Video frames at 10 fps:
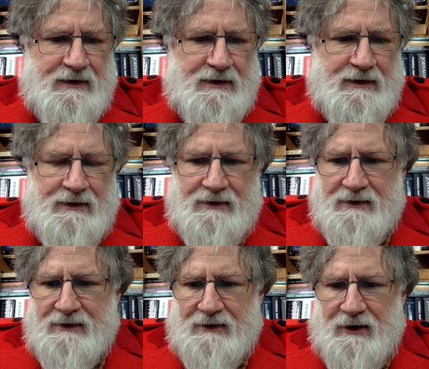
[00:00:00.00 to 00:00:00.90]

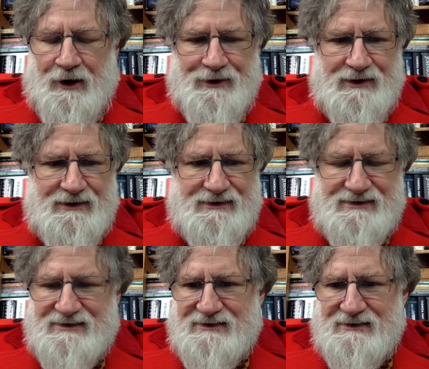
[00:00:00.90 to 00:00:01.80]

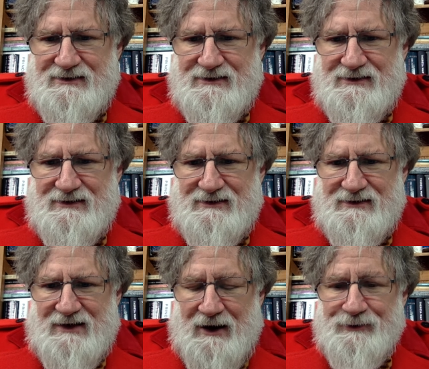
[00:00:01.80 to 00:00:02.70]
honours,
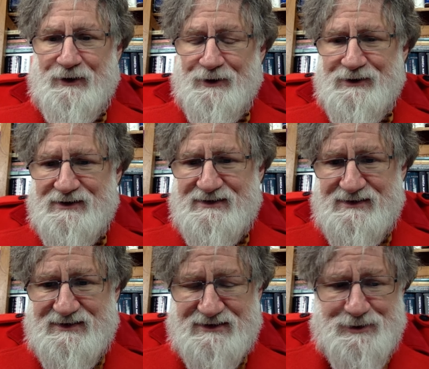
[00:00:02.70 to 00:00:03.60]
how the honours
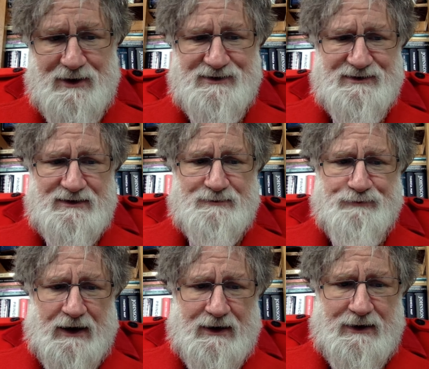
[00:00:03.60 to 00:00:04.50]
is discredited
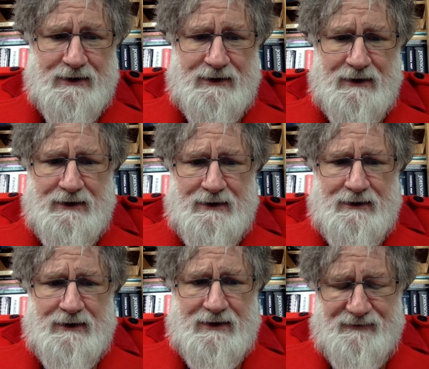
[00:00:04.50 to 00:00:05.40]
by
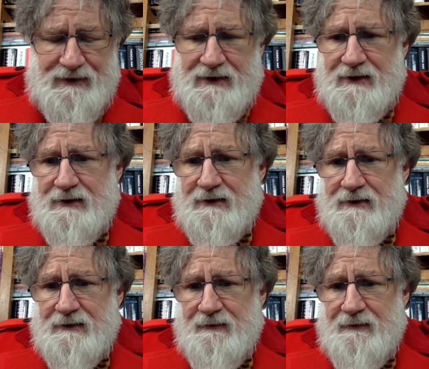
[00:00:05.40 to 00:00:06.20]
giving